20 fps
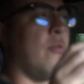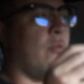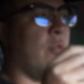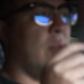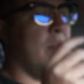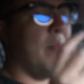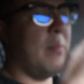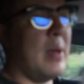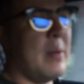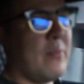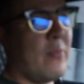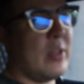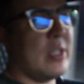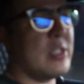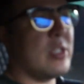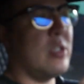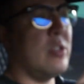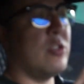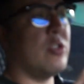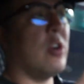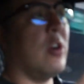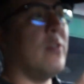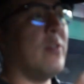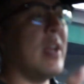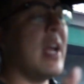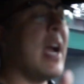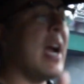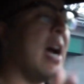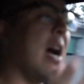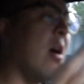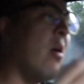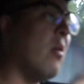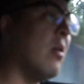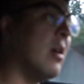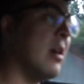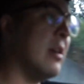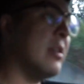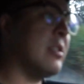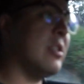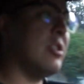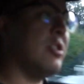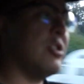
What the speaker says: From Memphis, drove an hour to